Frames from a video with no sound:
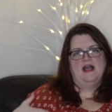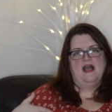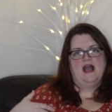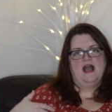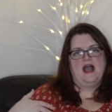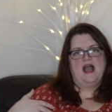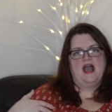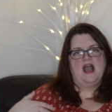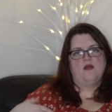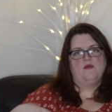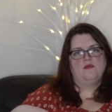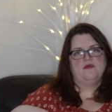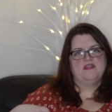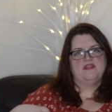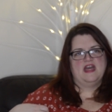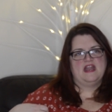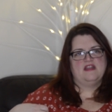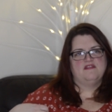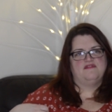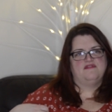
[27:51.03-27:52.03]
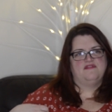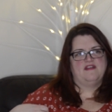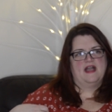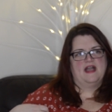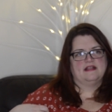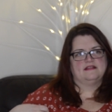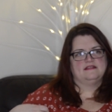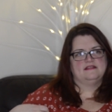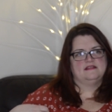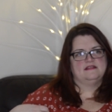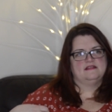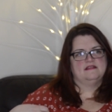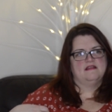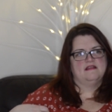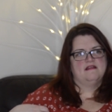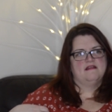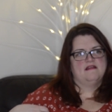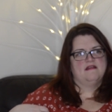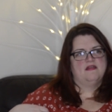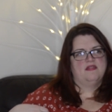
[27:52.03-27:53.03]
How will that affect
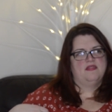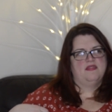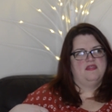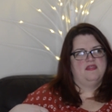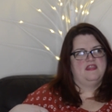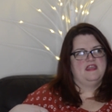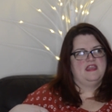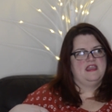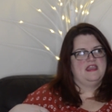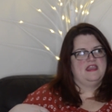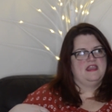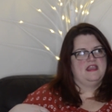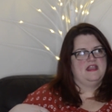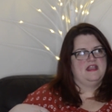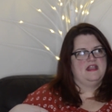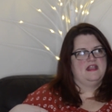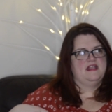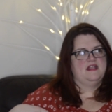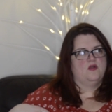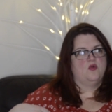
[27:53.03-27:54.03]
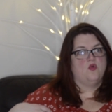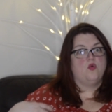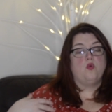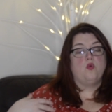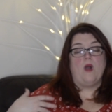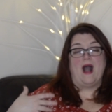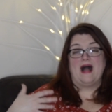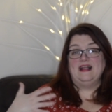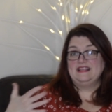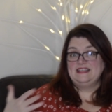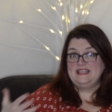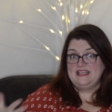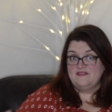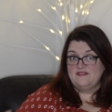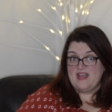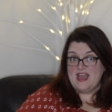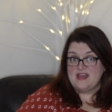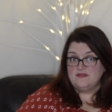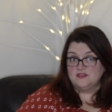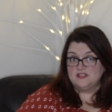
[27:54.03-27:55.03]
the quality of
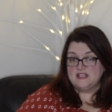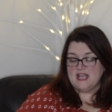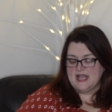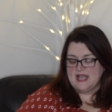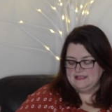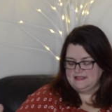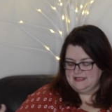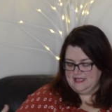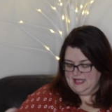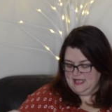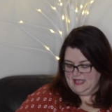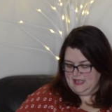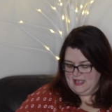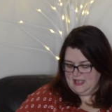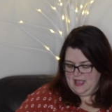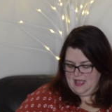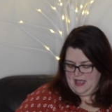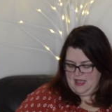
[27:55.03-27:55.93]
advertising?